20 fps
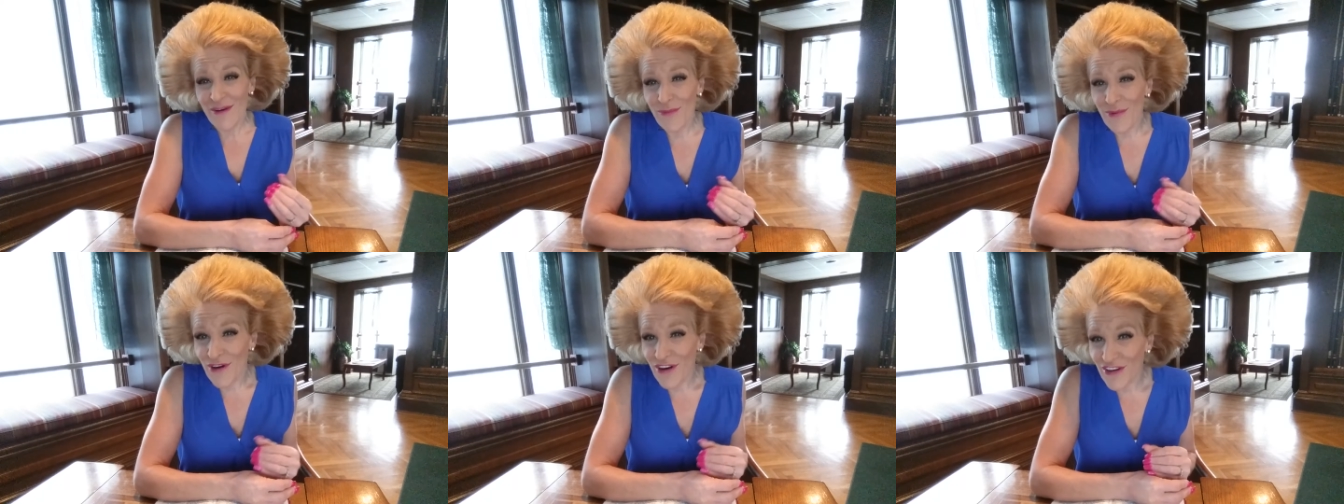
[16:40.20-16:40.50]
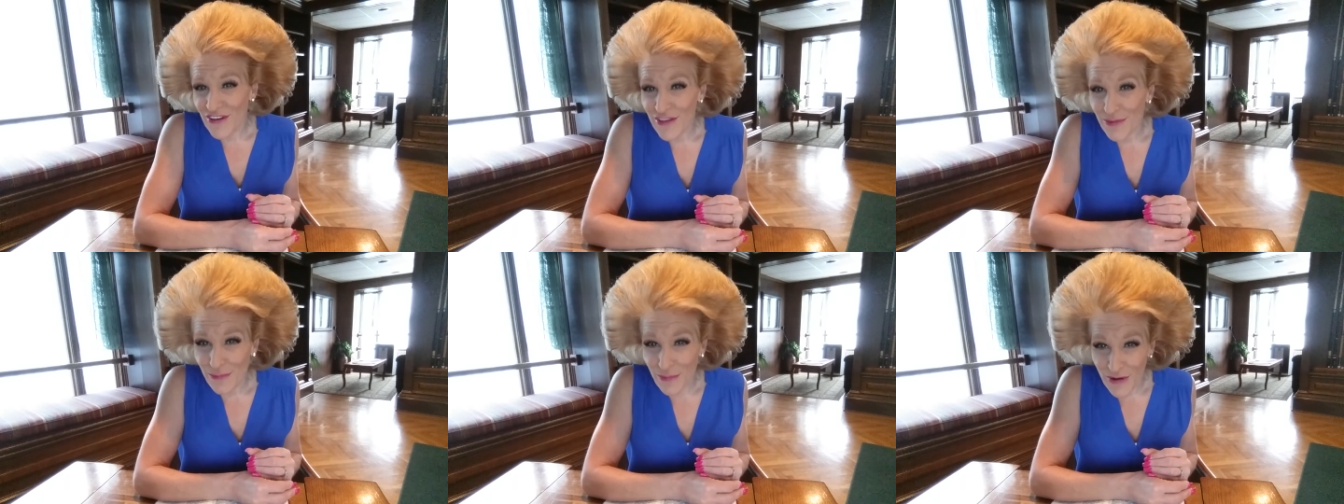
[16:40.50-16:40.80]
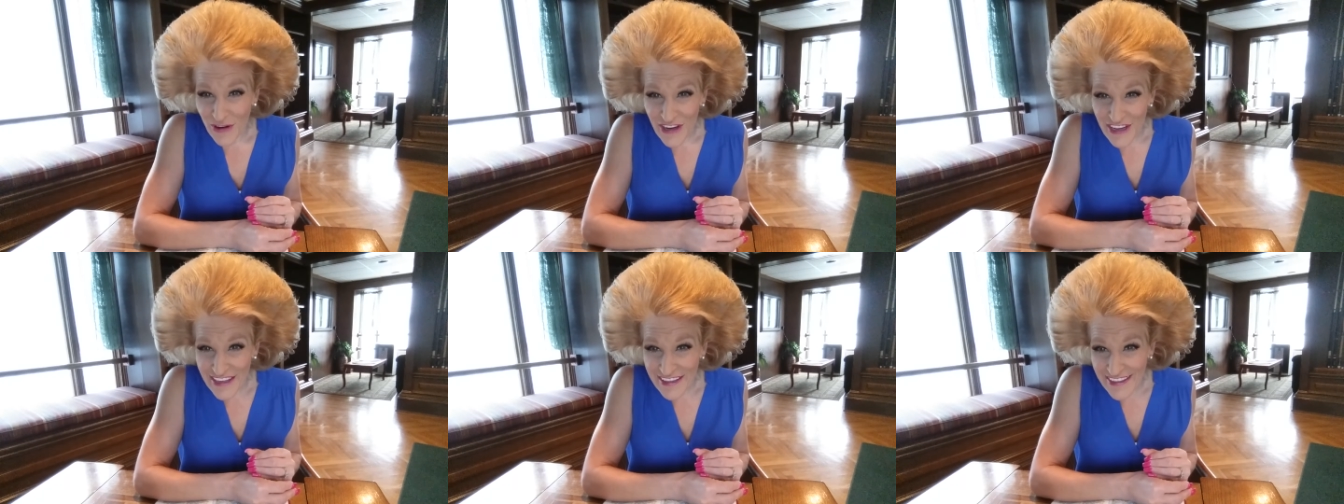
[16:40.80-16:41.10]
worth
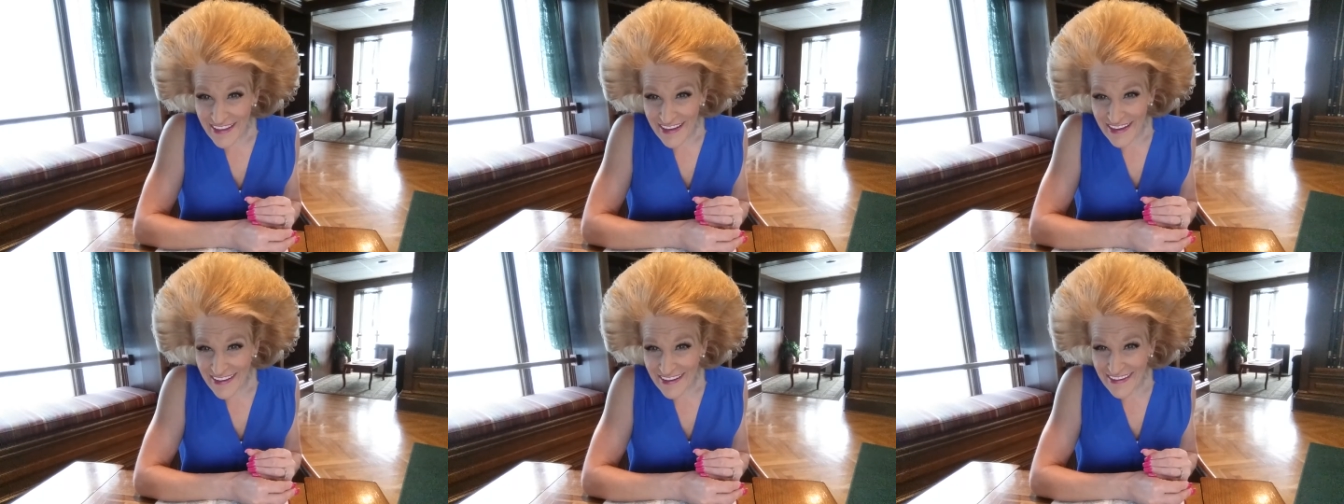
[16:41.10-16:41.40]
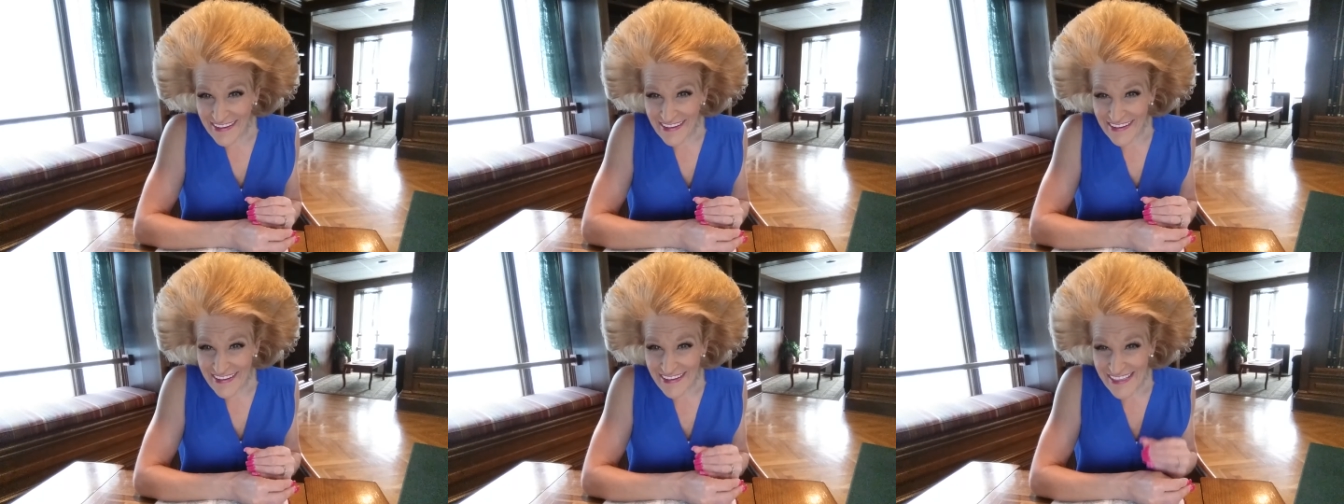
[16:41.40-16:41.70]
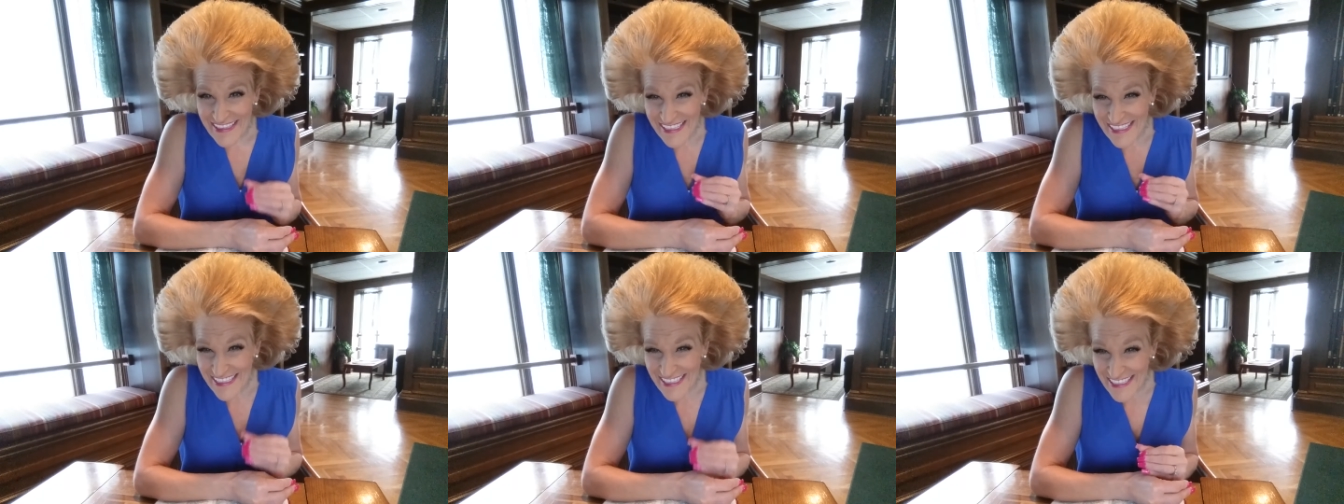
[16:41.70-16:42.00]
breathing
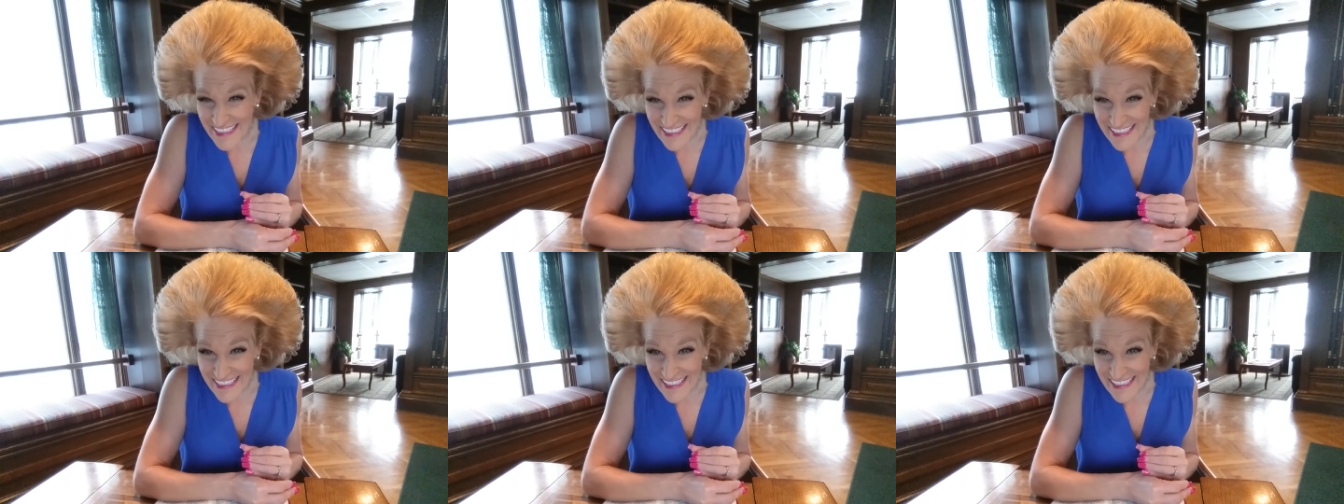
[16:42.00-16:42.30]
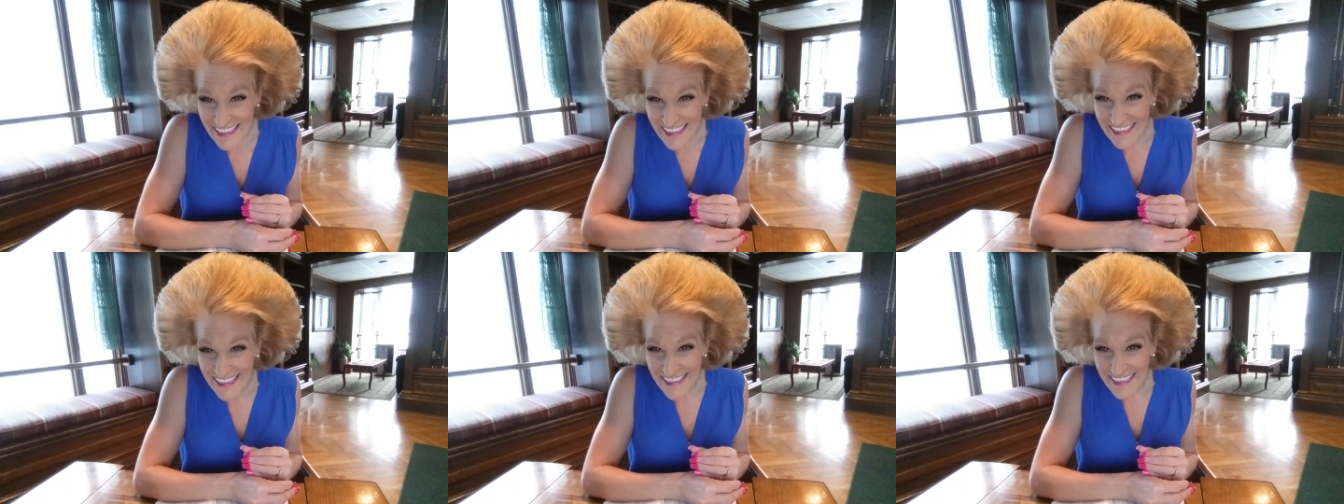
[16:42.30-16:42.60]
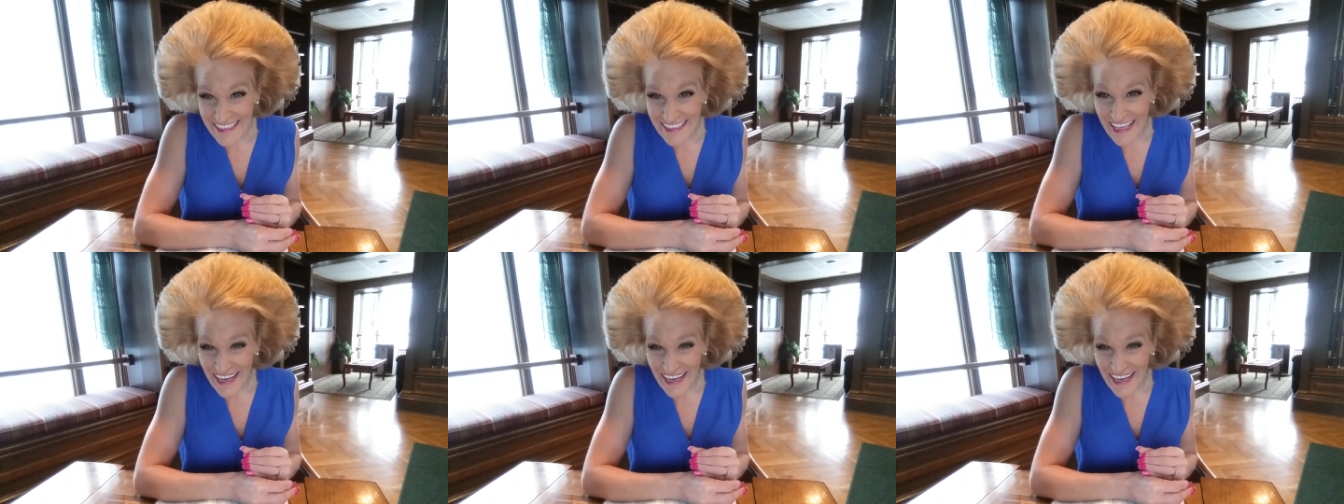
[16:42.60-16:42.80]
is Jesus,